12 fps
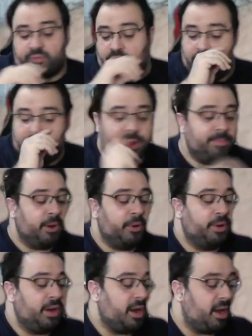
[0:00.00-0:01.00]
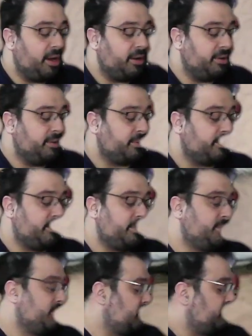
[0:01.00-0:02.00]
Roaring Moon, and Iron
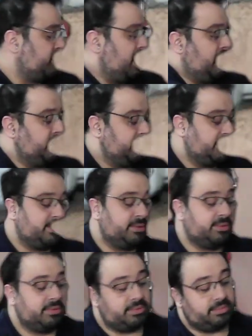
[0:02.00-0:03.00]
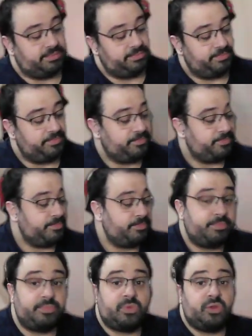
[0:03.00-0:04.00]
Threads.
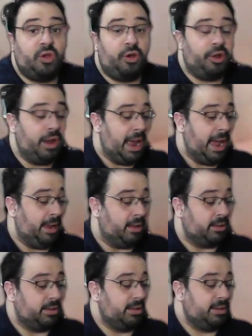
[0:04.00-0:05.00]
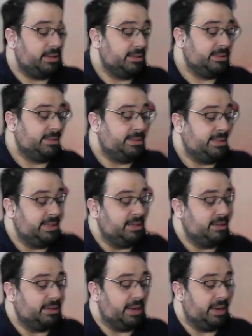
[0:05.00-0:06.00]
Totodile,
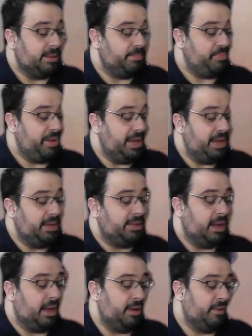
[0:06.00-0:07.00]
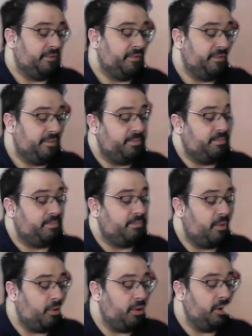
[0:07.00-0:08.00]
Deerling, P-Dove,
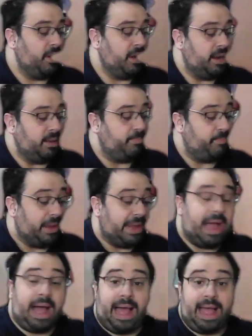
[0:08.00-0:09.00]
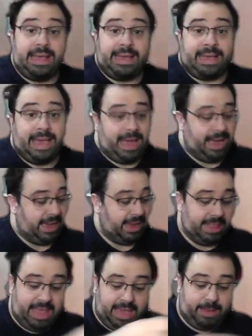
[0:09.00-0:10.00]
Morty, Bianca. I
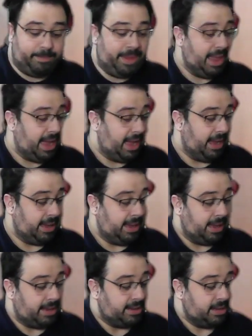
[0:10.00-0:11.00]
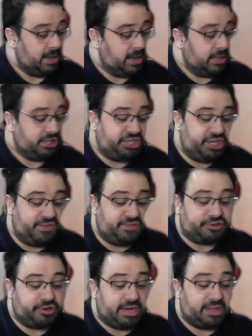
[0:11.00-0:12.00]
like Bianca.
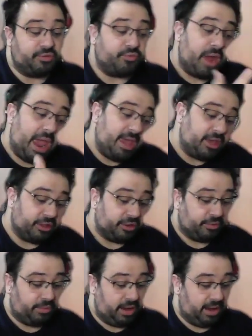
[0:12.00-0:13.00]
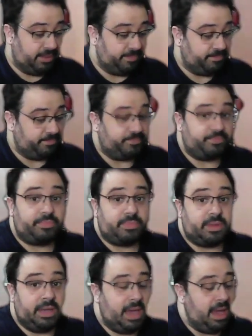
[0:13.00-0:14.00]
Shiftry, the regular one.
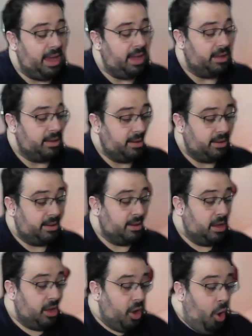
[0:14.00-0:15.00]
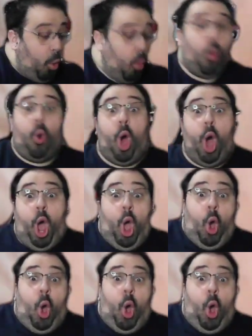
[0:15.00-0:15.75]
Okay. Whoa!